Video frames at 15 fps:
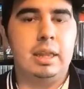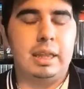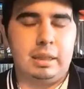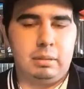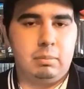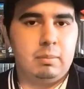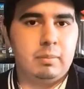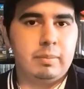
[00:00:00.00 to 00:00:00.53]

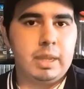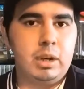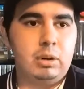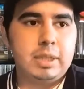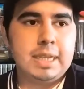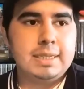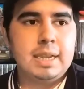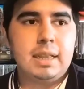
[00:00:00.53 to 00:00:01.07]
like, you know,
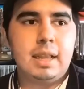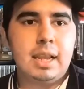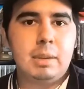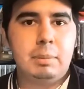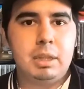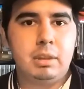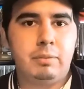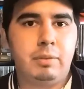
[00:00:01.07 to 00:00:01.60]
things I like
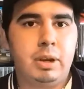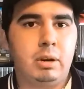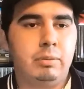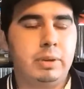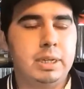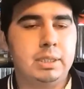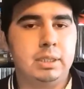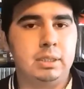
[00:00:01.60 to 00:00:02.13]
about the Final
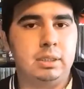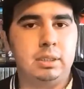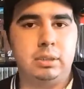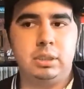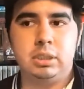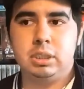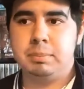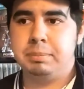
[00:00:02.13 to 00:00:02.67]
Fantasy
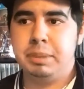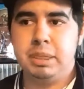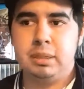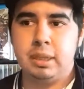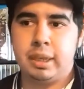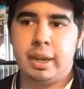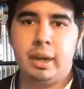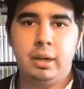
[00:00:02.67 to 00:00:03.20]
series, be it
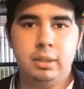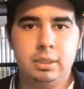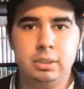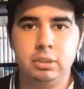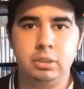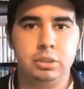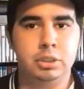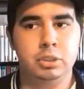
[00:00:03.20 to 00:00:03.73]
the
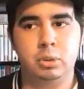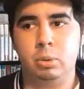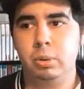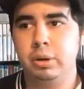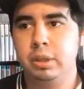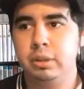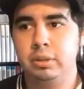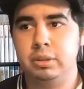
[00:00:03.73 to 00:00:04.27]
characters, the
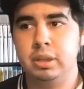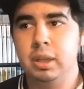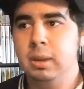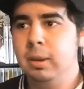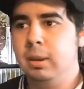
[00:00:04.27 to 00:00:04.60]
story, the